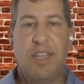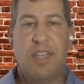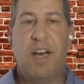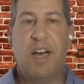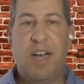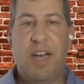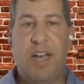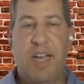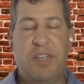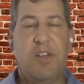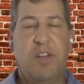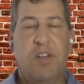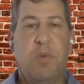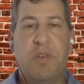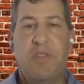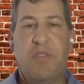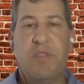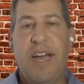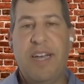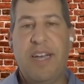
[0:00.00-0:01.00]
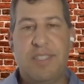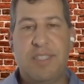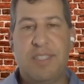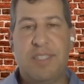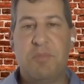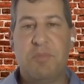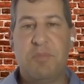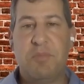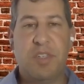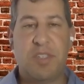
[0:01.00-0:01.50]
I know we've had
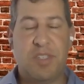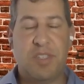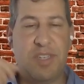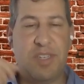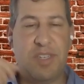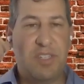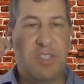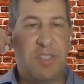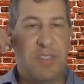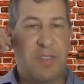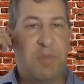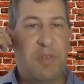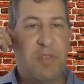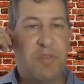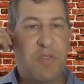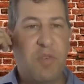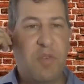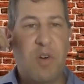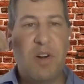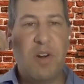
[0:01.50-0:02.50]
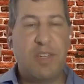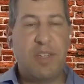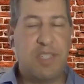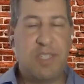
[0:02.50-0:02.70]
similar discussions before.